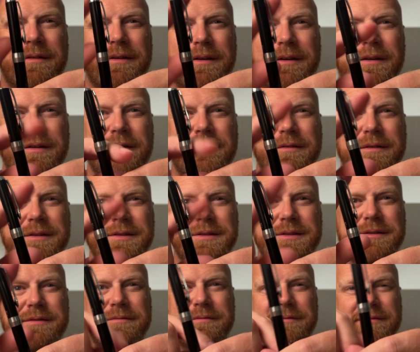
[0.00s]
You know,
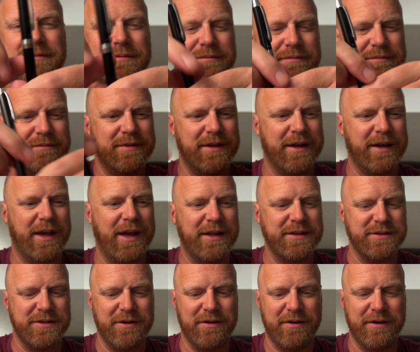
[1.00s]
it's not
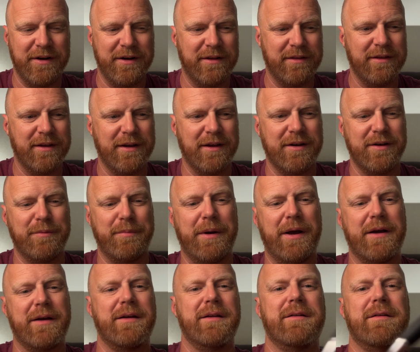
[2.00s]
catching on anything in your
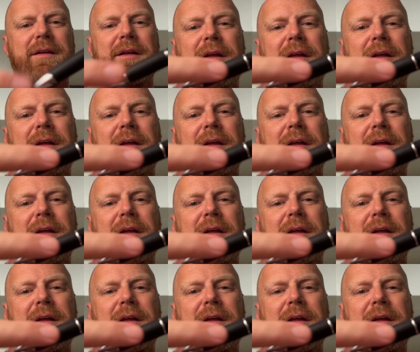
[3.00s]
pocket.